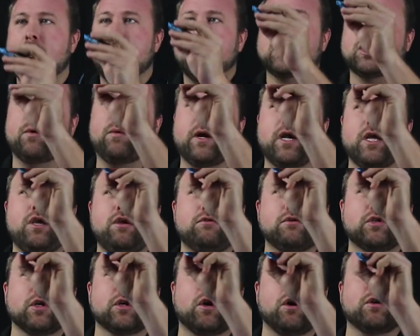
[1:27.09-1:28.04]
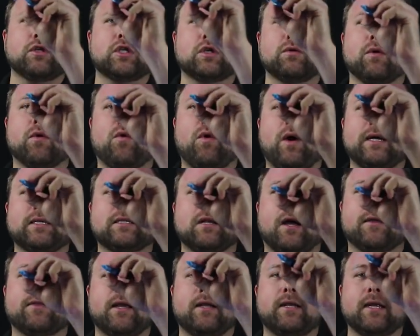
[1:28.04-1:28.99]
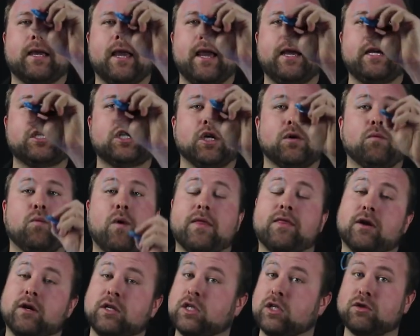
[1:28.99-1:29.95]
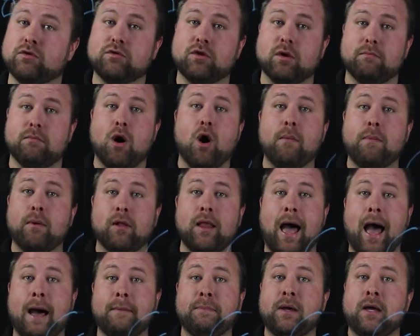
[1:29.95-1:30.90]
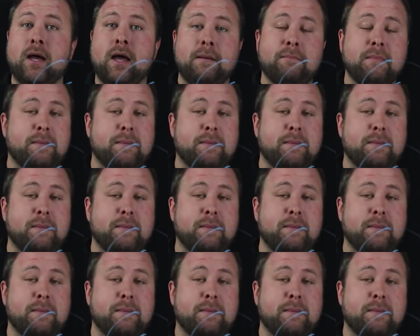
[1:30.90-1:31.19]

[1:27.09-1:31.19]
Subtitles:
So when a user goes to request authentication, whether it's through the mobile app,